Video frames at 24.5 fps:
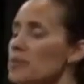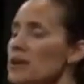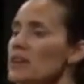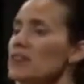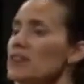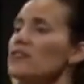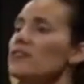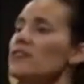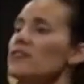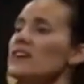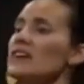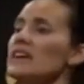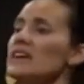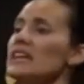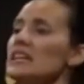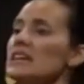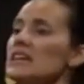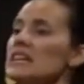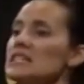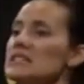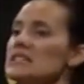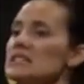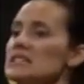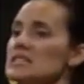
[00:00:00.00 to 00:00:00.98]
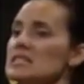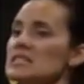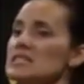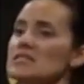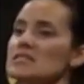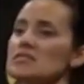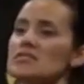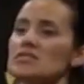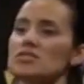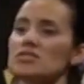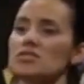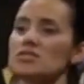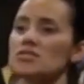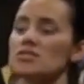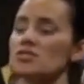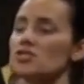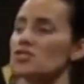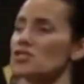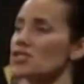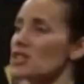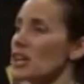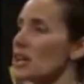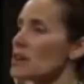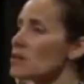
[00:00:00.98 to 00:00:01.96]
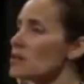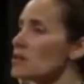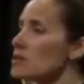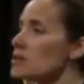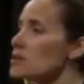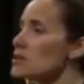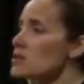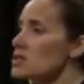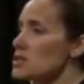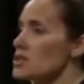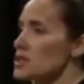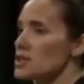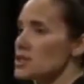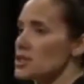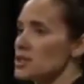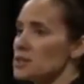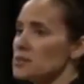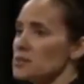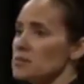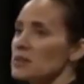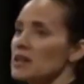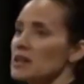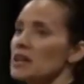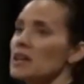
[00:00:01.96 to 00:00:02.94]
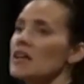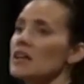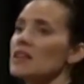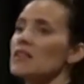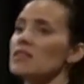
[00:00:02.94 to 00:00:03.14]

Big feelings is just a general term.